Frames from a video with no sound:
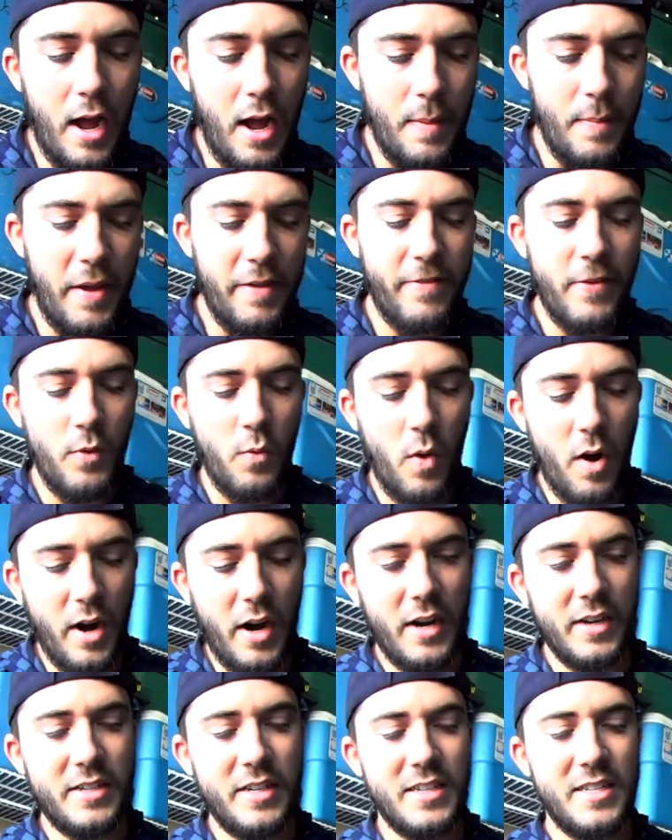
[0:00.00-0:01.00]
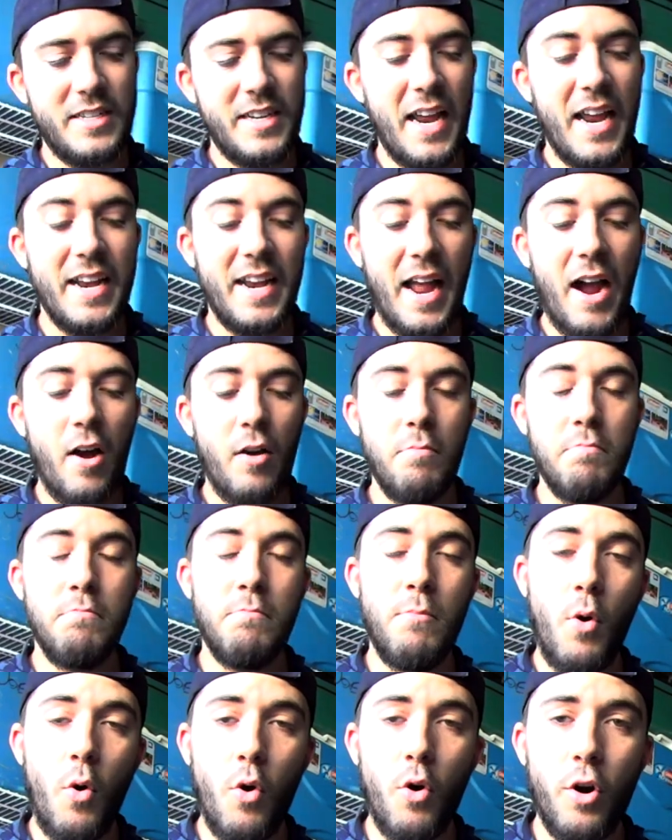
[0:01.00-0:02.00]
If you want it to stand out
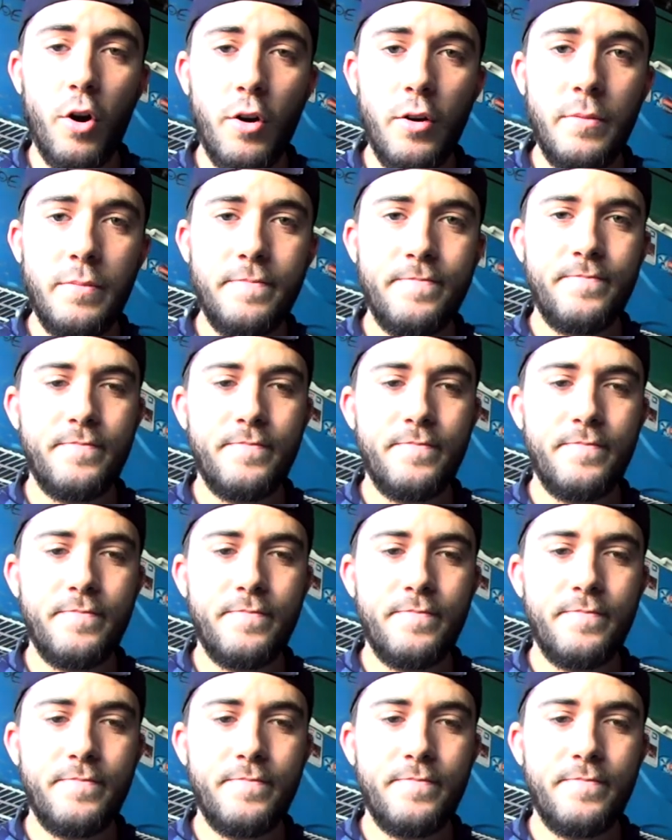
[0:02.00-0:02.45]
more,